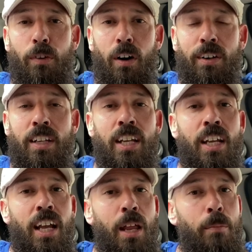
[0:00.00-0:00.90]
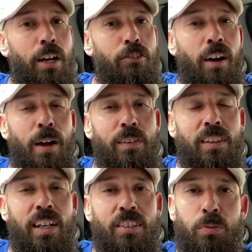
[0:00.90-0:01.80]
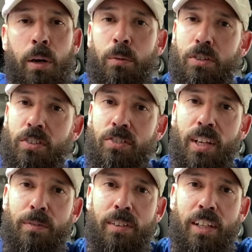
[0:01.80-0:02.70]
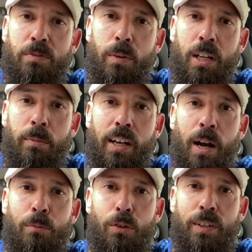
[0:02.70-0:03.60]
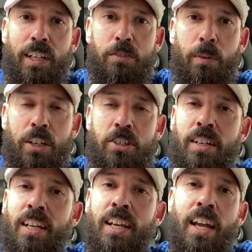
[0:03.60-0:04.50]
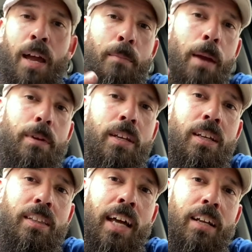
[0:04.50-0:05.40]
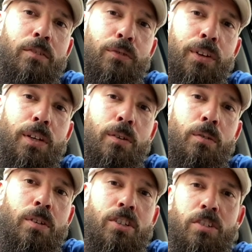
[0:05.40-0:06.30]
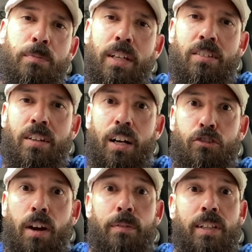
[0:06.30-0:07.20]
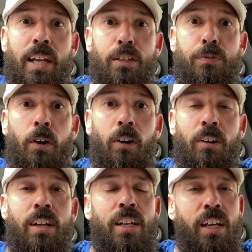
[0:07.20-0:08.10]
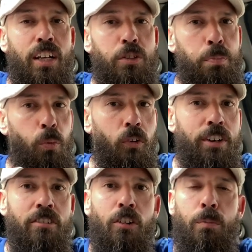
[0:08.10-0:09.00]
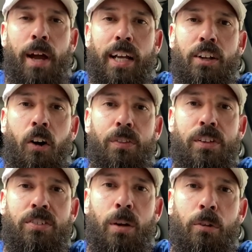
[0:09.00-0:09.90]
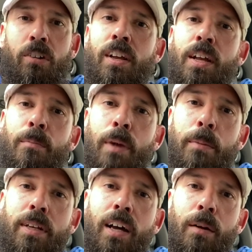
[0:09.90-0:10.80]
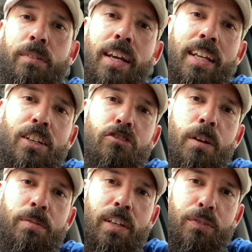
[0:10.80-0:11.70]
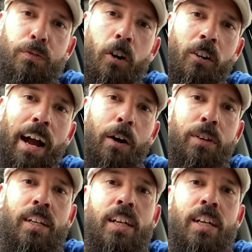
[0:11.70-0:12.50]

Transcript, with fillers: on. And by driving less, well, we're just saving less money by not moving as much. And maybe that for you just means not traveling as far. Exploring your own backyard this summer. Maybe not taking trips as far out.